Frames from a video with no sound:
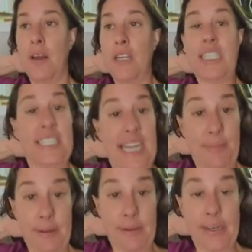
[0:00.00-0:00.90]

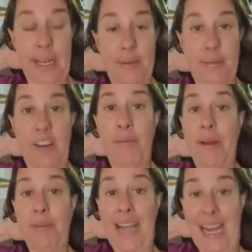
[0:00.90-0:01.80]
sustainability, of my
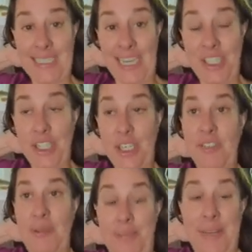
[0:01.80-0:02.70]
relaxation, of
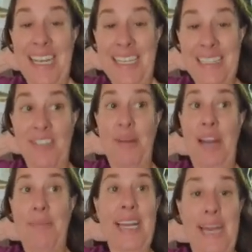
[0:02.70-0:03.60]
my peace, of my
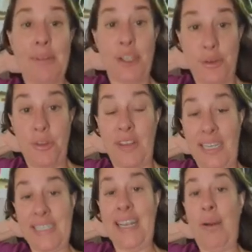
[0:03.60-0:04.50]
being able to do the
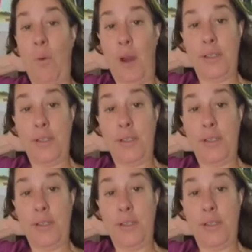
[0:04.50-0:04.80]
things that I want.